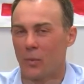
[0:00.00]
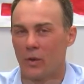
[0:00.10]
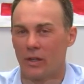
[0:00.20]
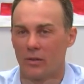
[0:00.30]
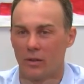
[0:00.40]
We'll
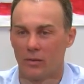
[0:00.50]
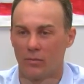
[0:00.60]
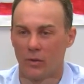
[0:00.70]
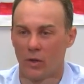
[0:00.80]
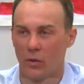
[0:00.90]
get the
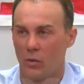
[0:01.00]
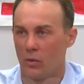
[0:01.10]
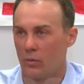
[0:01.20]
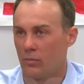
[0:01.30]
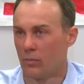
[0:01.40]
you know the,
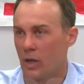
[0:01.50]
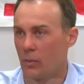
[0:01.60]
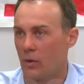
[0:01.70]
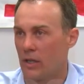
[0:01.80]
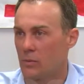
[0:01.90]
the
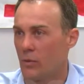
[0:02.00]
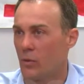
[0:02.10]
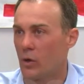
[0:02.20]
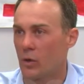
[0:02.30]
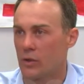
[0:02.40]
couple days
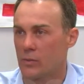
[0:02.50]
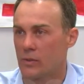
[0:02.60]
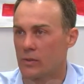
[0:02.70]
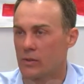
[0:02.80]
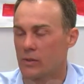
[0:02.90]
before
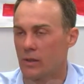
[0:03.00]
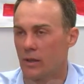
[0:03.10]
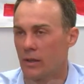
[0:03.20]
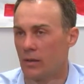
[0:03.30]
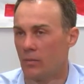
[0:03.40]
Christmas
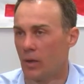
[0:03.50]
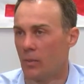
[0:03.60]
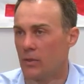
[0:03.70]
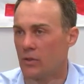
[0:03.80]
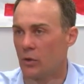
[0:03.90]
um,
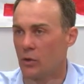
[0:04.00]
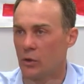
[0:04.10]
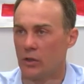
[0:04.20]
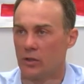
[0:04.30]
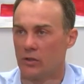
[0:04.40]
up until New
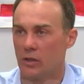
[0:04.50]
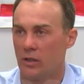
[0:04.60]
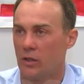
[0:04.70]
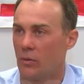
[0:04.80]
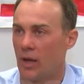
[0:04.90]
Year's, and
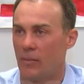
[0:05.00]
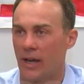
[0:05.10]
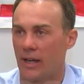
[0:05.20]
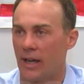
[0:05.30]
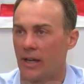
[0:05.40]
then you're right
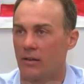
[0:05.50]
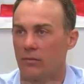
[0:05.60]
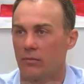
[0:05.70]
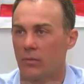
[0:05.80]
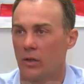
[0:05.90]
back at
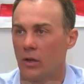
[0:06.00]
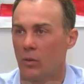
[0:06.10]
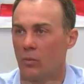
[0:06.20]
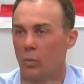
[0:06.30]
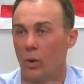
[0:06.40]
you
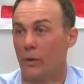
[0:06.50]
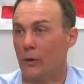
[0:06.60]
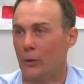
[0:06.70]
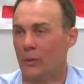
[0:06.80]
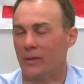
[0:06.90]
know what we
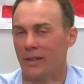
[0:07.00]
do.